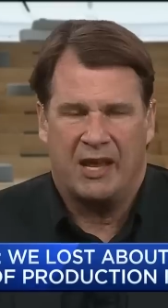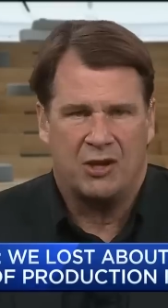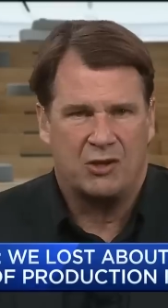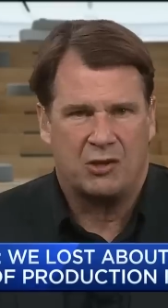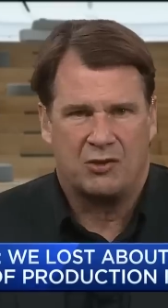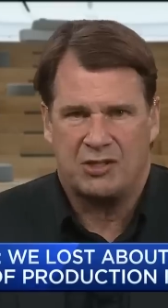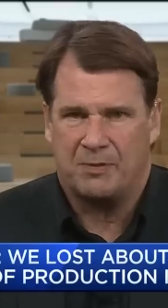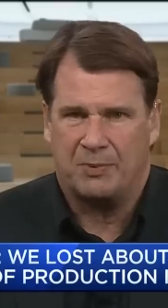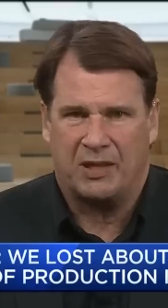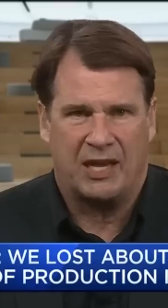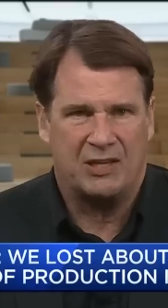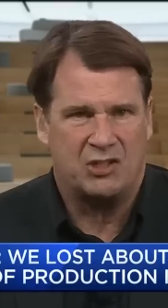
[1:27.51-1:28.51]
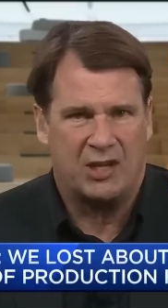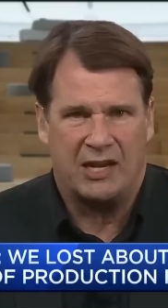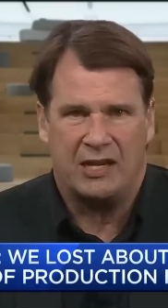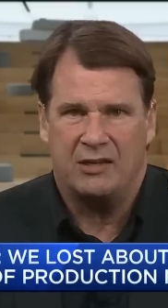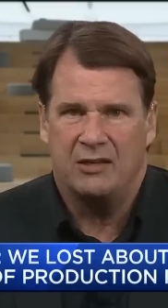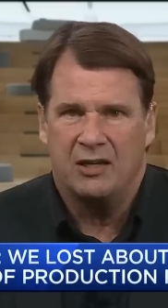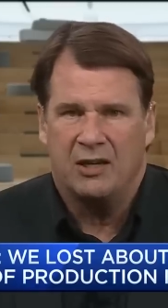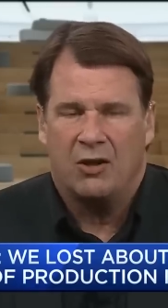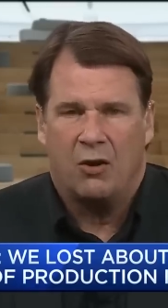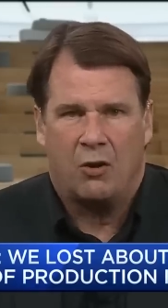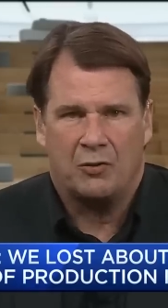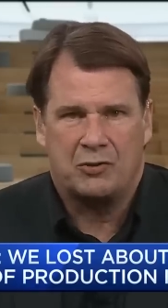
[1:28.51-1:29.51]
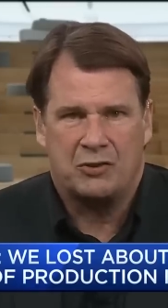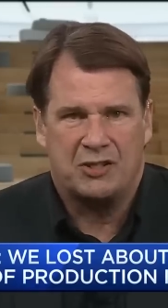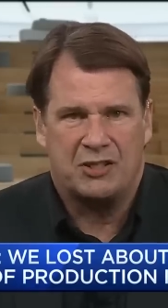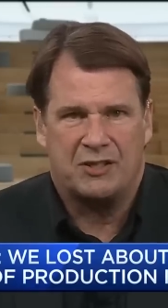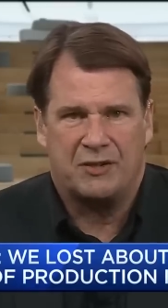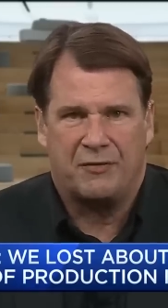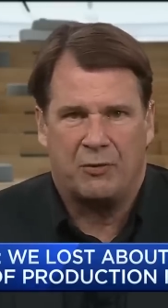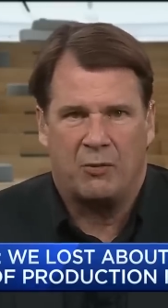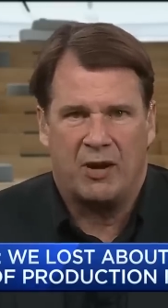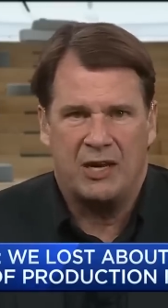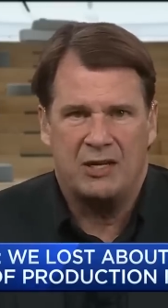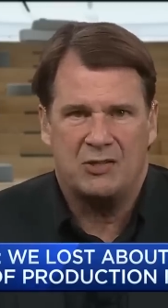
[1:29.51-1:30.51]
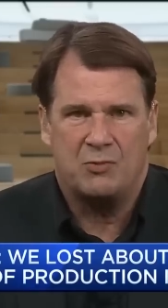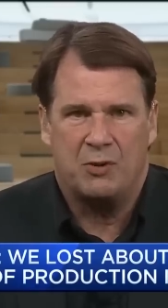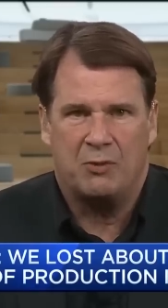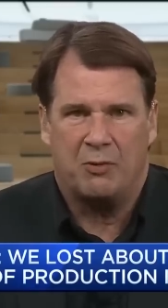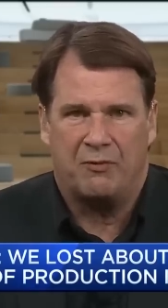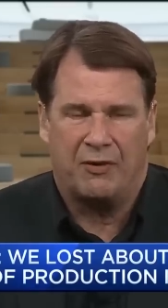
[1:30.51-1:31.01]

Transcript: completely goes against the rules for a legacy automotive